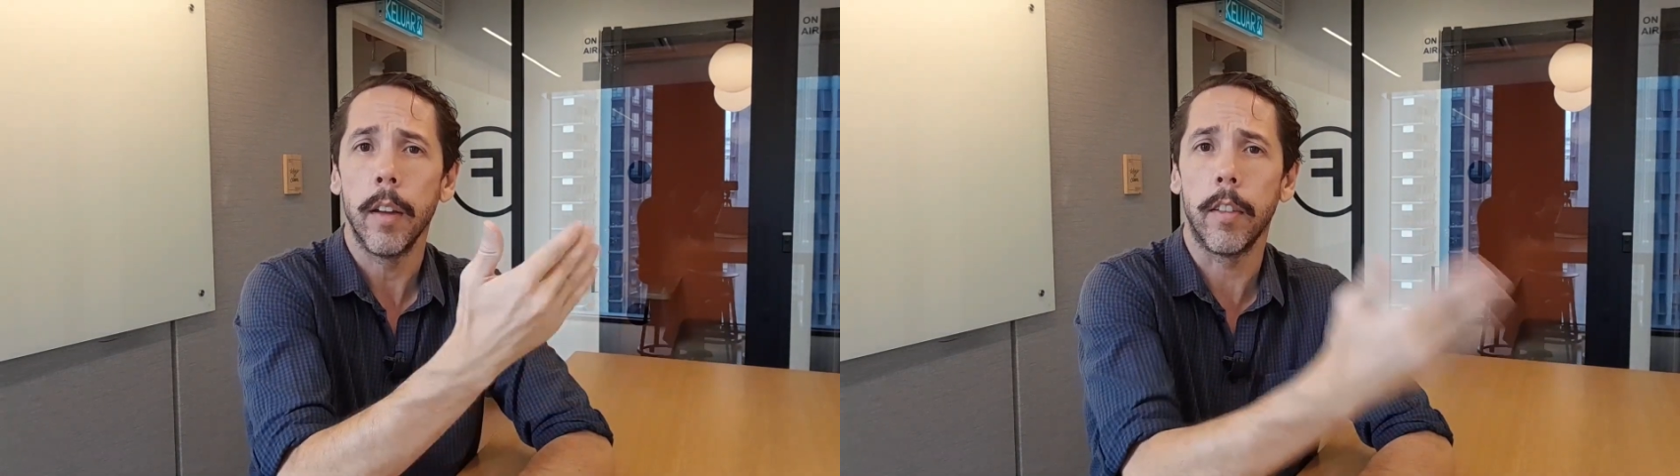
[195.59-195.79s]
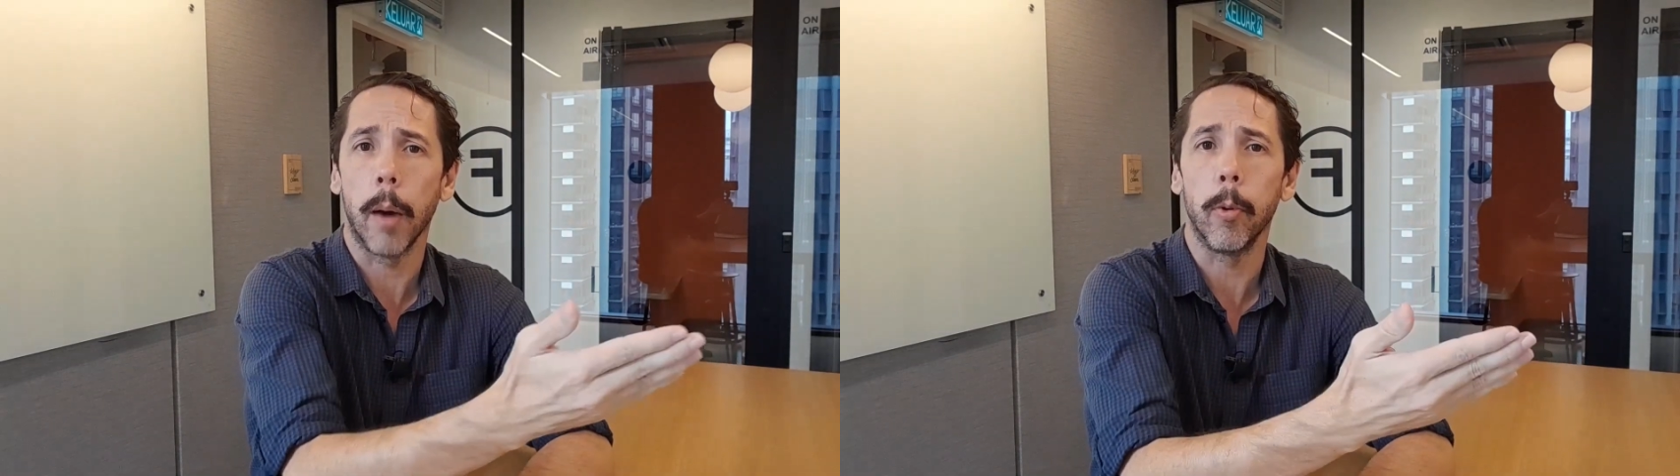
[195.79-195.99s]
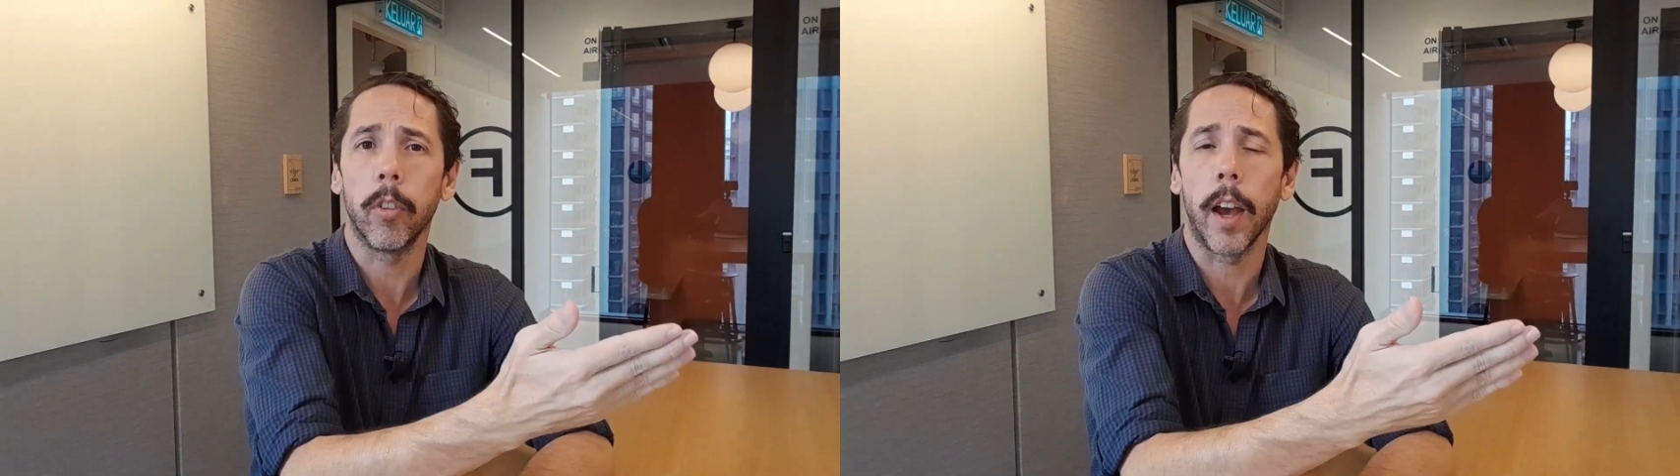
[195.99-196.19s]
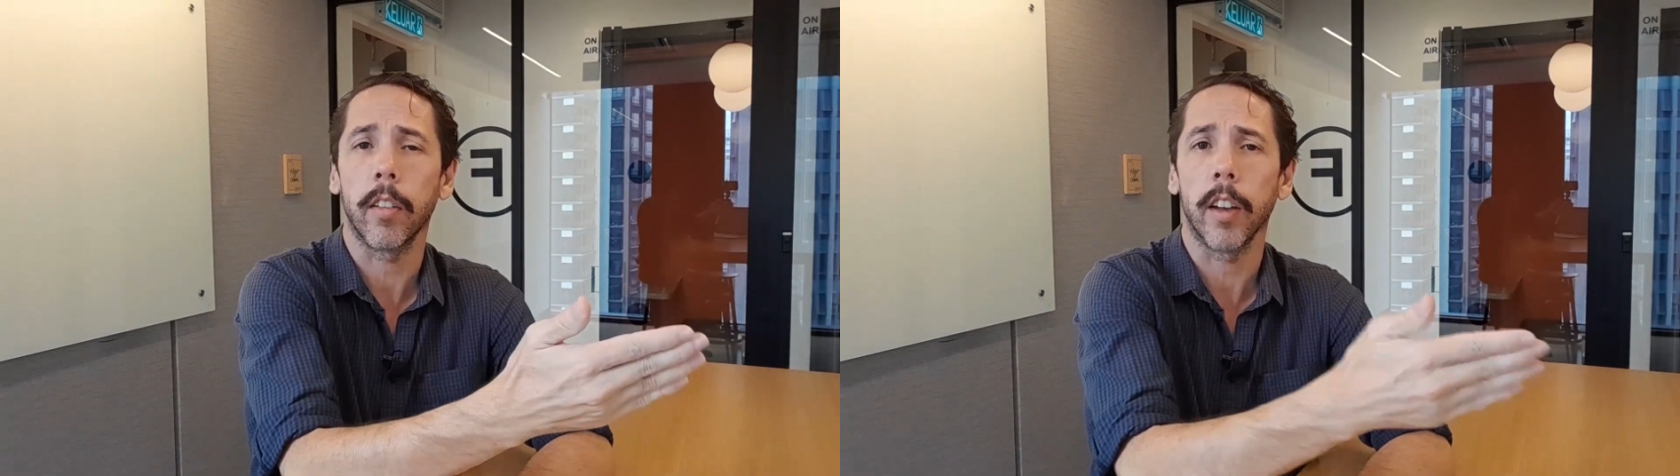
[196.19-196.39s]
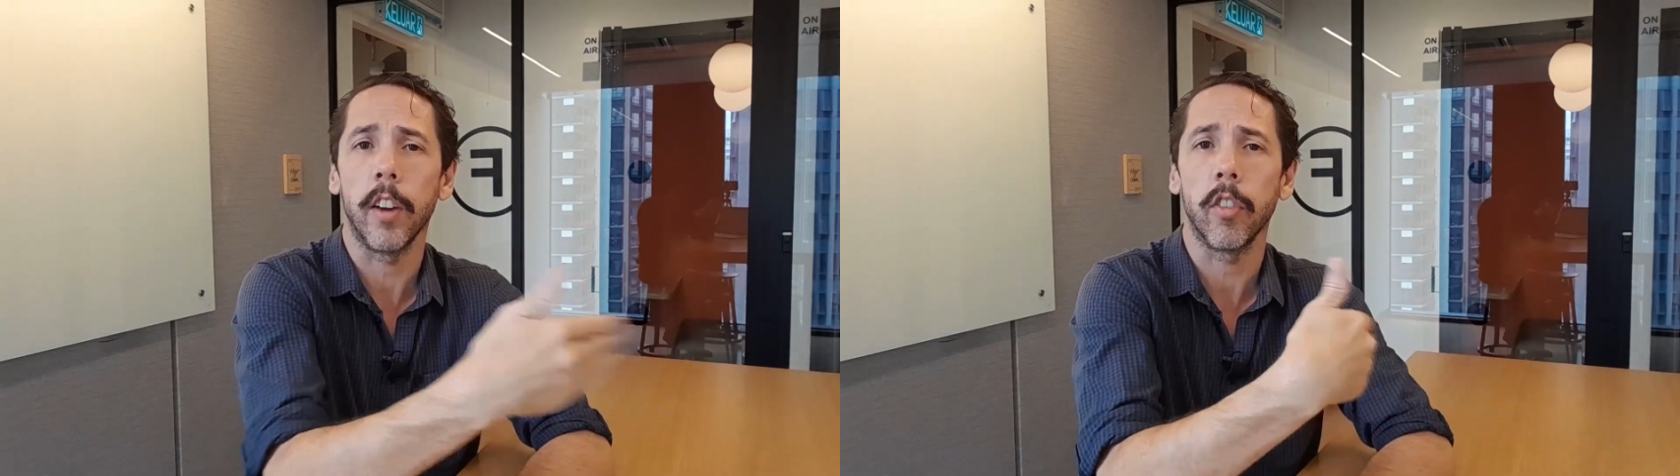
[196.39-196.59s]
double
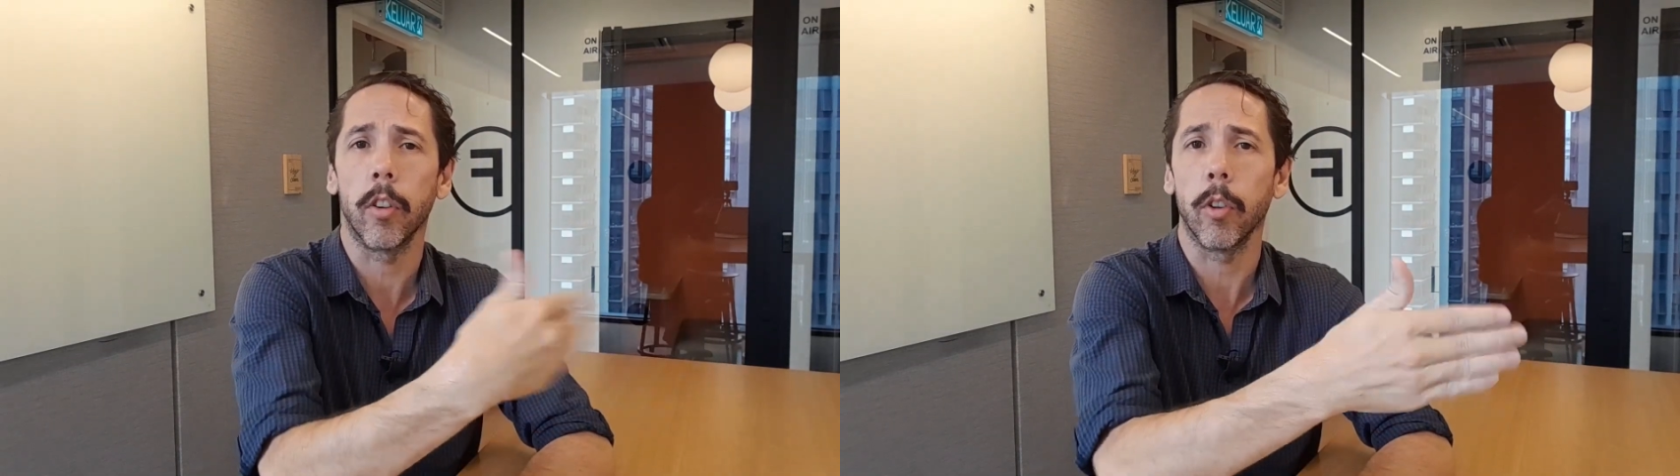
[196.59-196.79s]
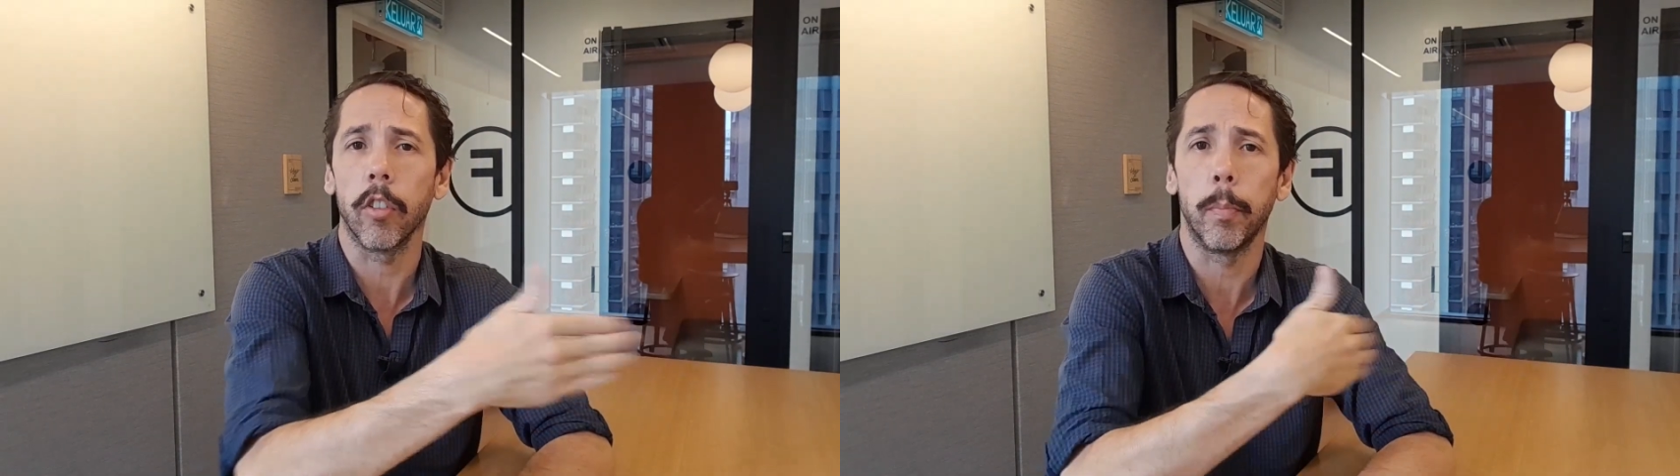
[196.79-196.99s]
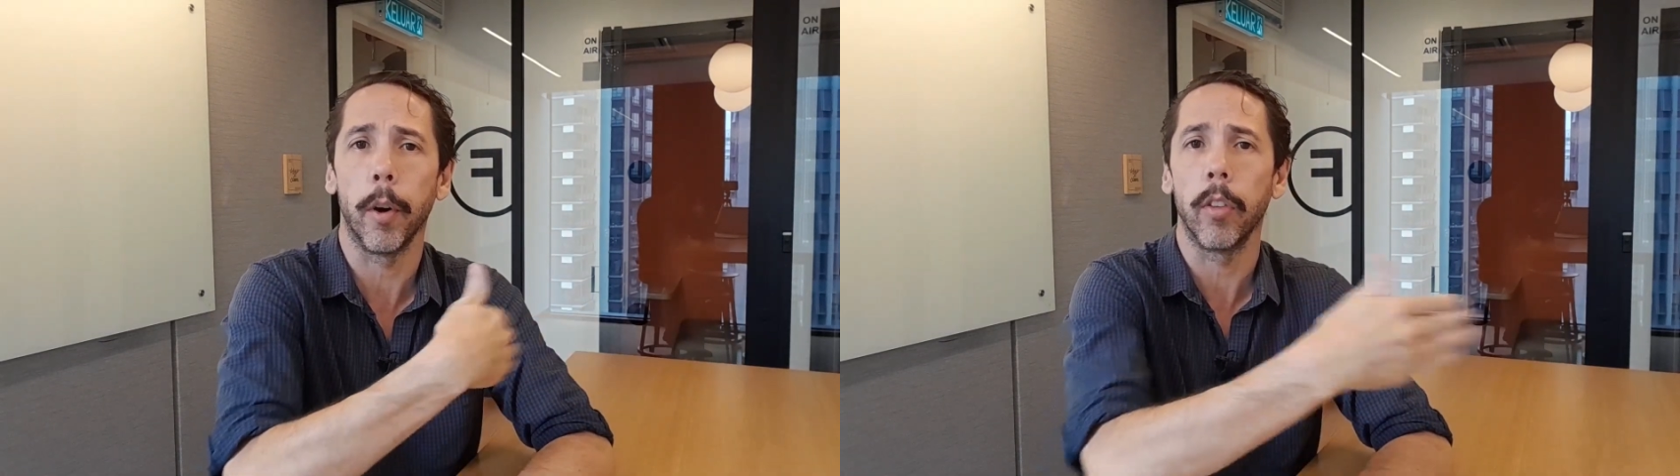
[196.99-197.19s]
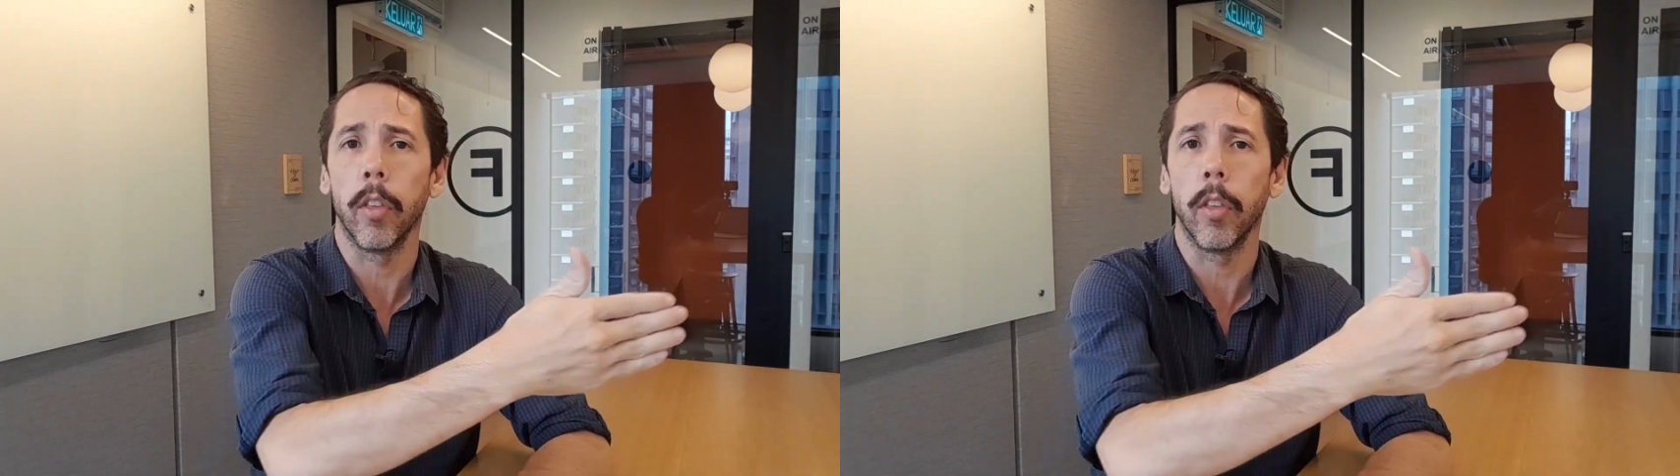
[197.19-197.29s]
taxation across both